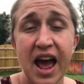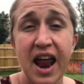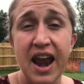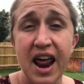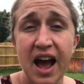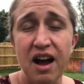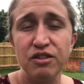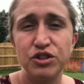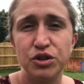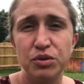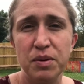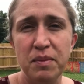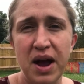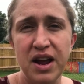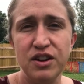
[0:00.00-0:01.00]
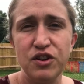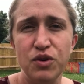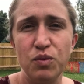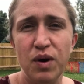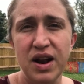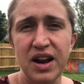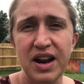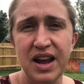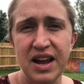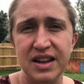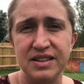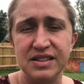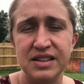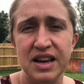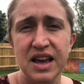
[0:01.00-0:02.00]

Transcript: And now to remind you what it is.